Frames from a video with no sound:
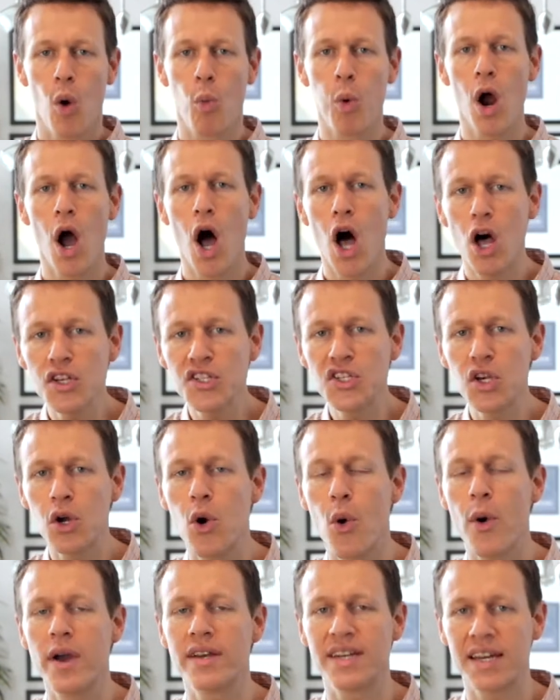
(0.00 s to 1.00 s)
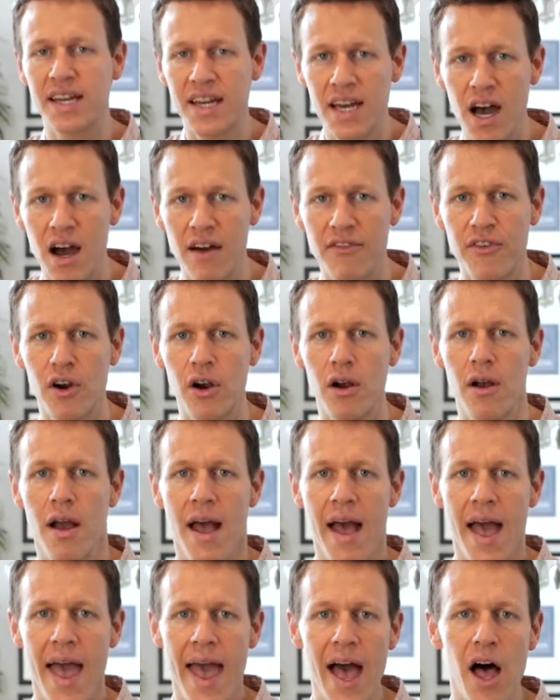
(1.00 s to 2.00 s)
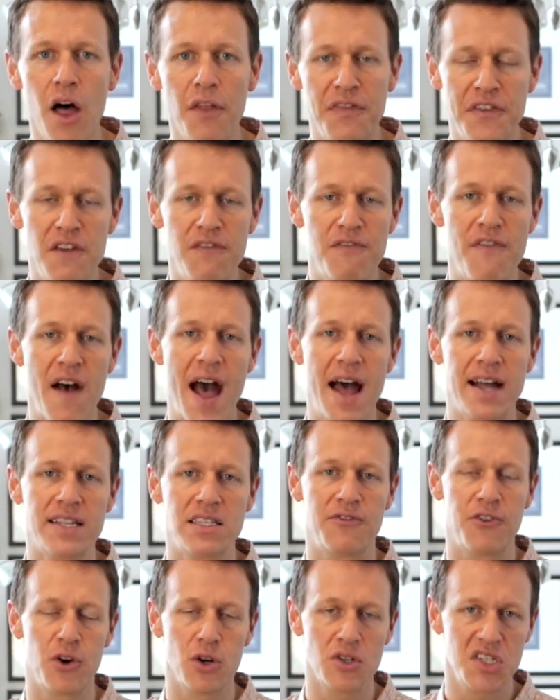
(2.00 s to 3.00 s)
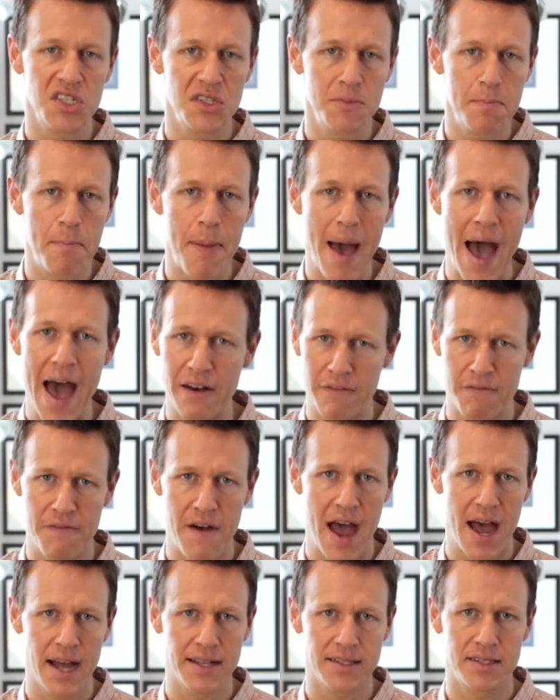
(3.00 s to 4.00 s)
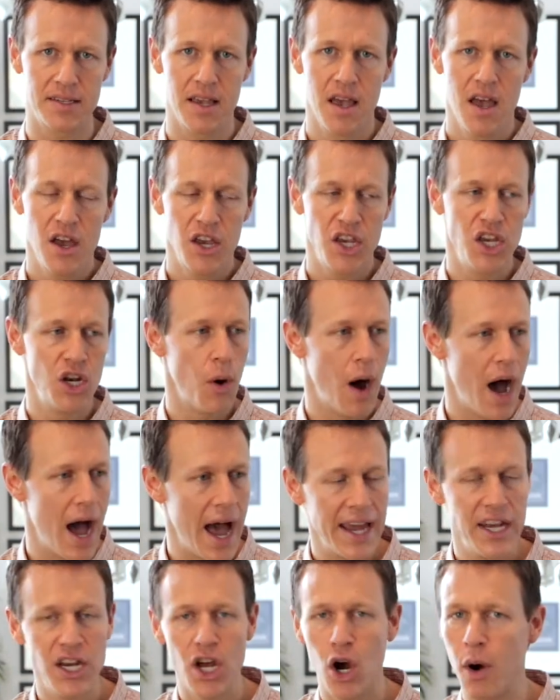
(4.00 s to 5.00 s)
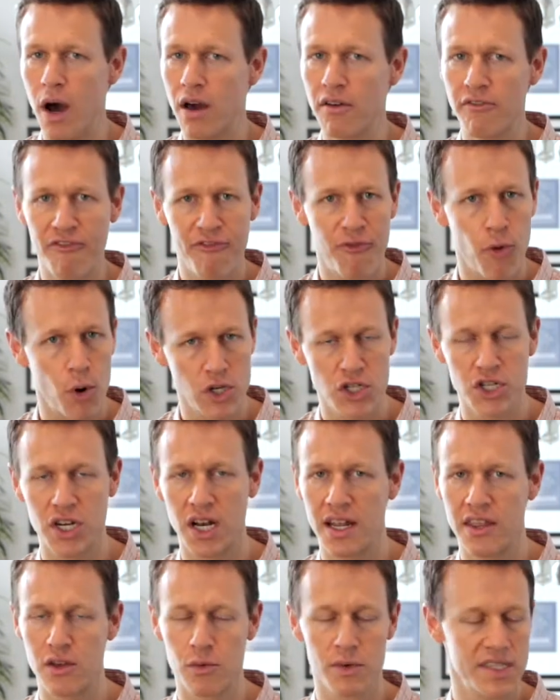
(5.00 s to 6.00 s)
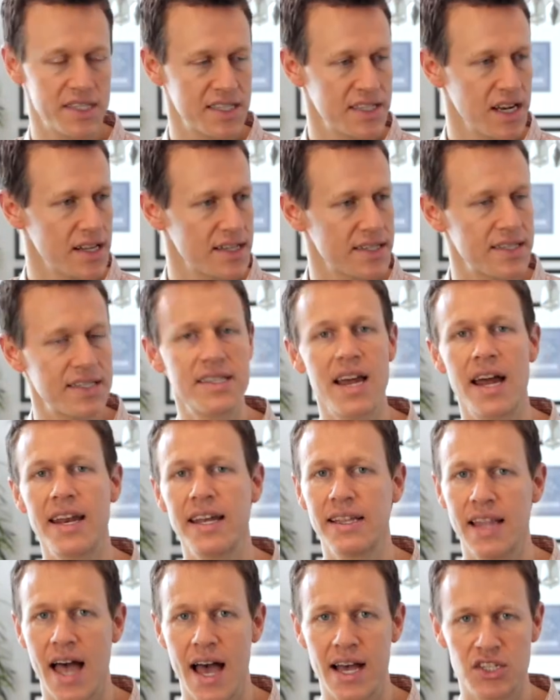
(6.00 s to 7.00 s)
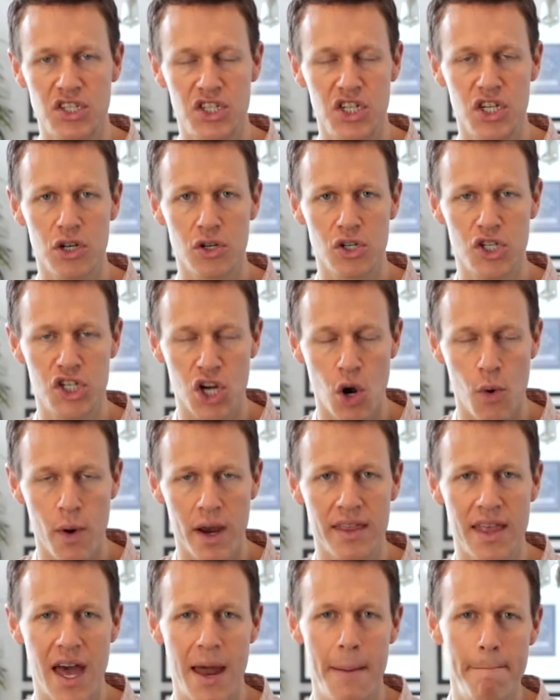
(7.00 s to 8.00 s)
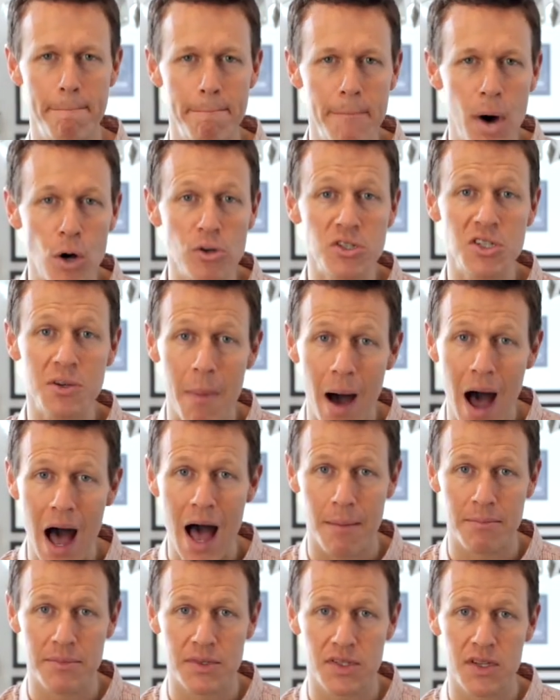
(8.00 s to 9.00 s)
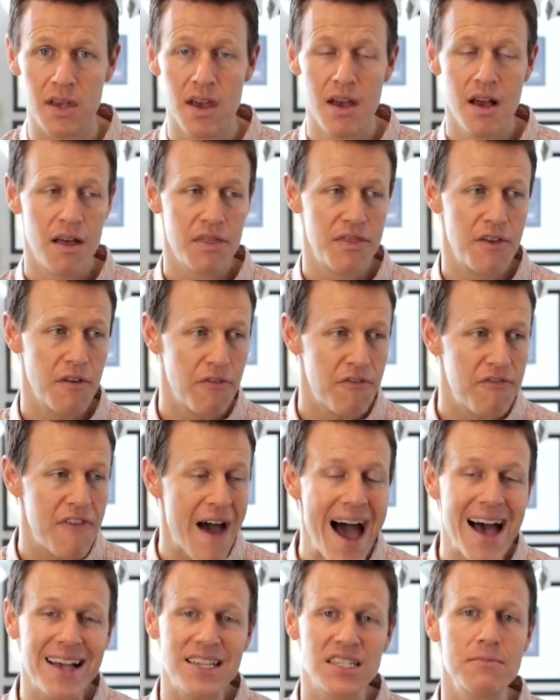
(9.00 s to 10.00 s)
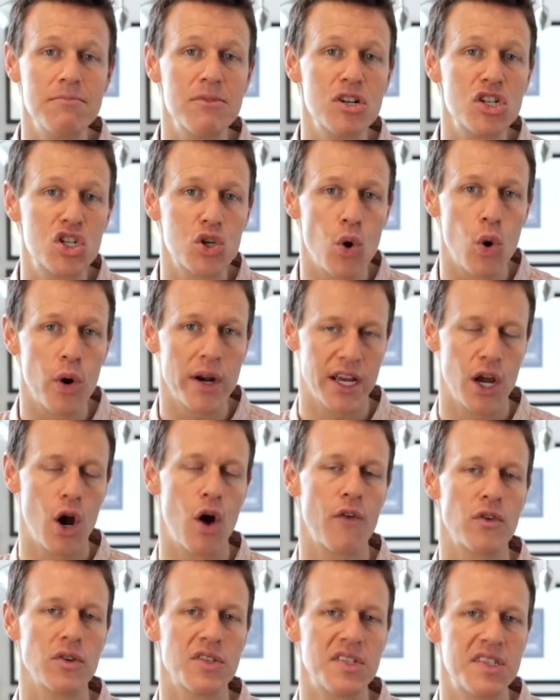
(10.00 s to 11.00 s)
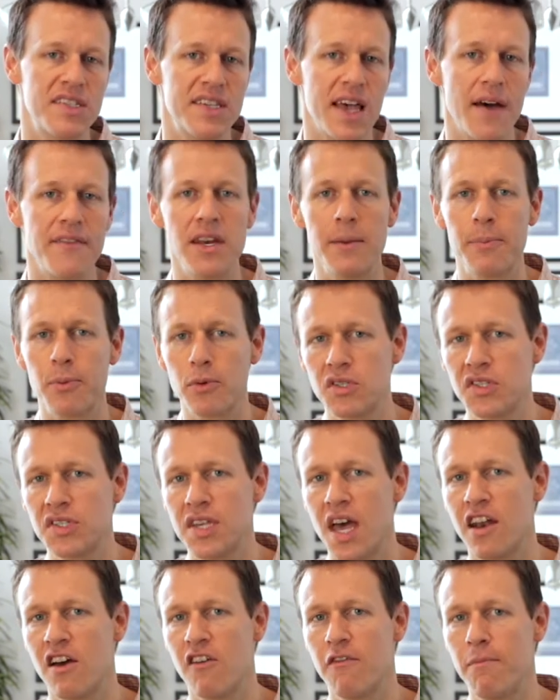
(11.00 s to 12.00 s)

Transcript: We're also going to cover healthy fats versus bad fats. You know, I know unfortunately there was still a study last year showing that most moms, the vast majority, over 70%